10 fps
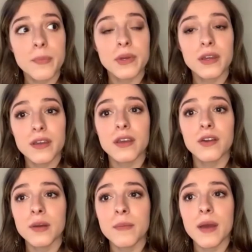up
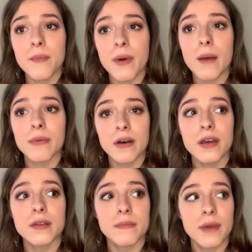hearing my Baba
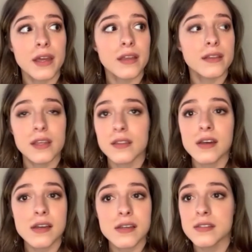and my
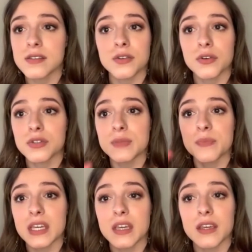Tetkas, you know,
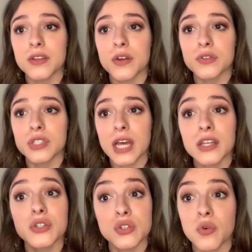speak, you know,
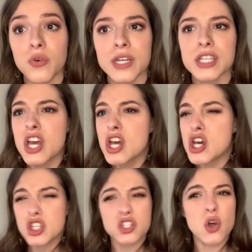telling stories
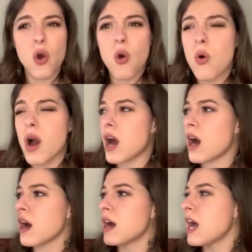so
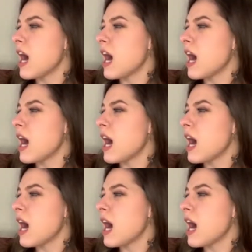uh,